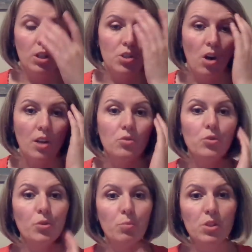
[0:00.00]
were trying
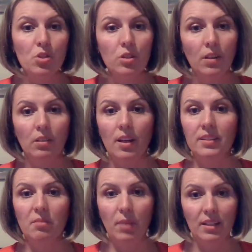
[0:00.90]
to reposition the client.
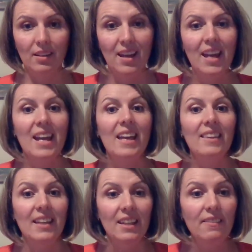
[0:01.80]

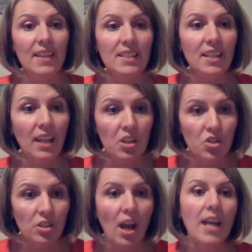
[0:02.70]
The investigation